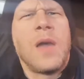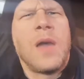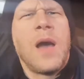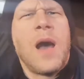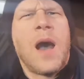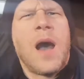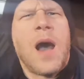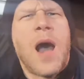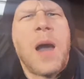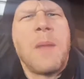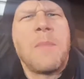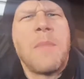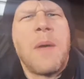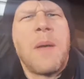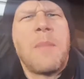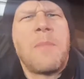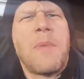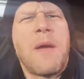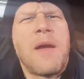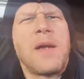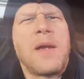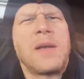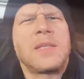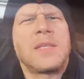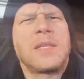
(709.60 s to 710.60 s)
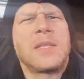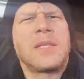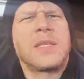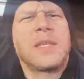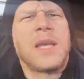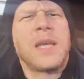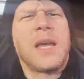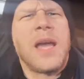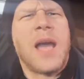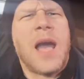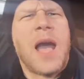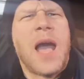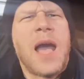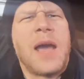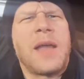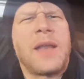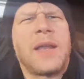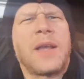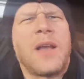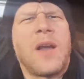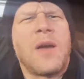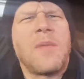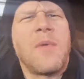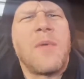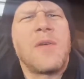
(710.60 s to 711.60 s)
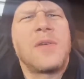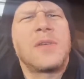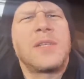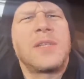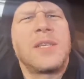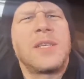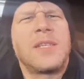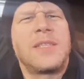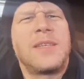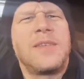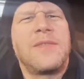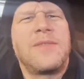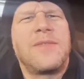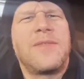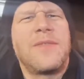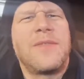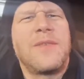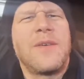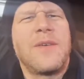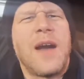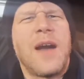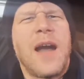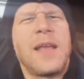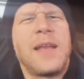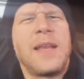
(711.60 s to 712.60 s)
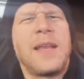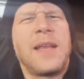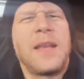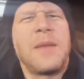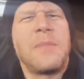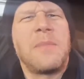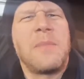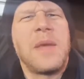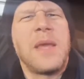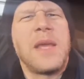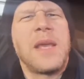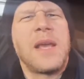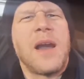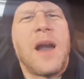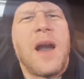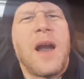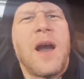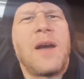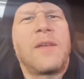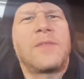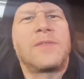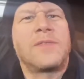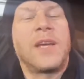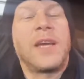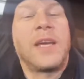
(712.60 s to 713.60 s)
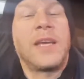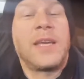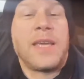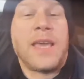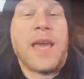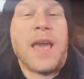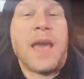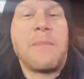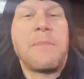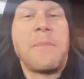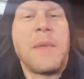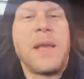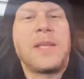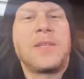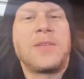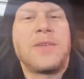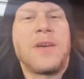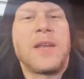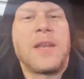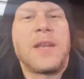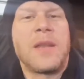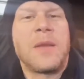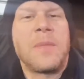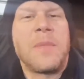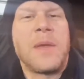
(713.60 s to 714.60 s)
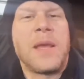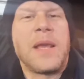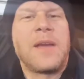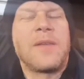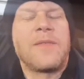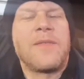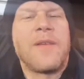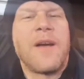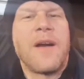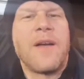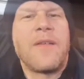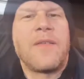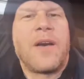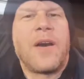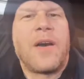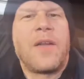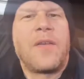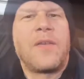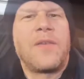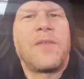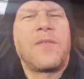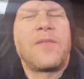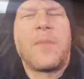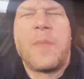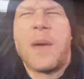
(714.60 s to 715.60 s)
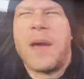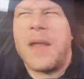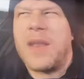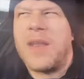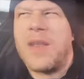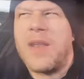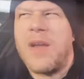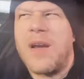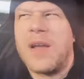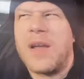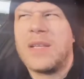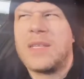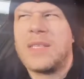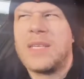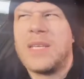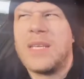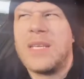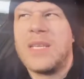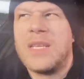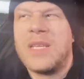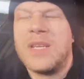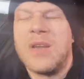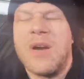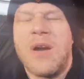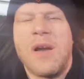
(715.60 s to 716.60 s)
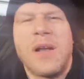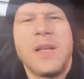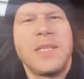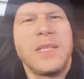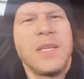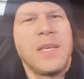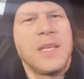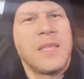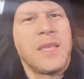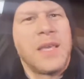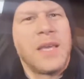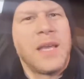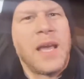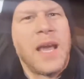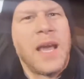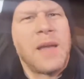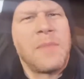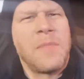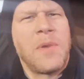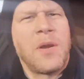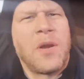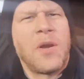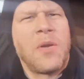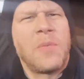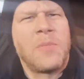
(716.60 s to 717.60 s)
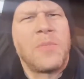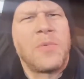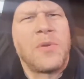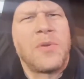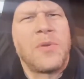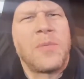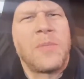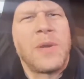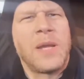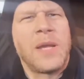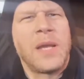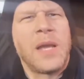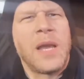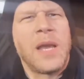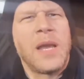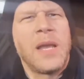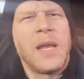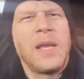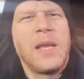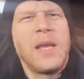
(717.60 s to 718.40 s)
I'm embarrassed to say I had a Commodore 64 and an Amiga after it. Yeah, me too. I had an Amiga 500 for about 1990. I think I had my Commodore Amiga.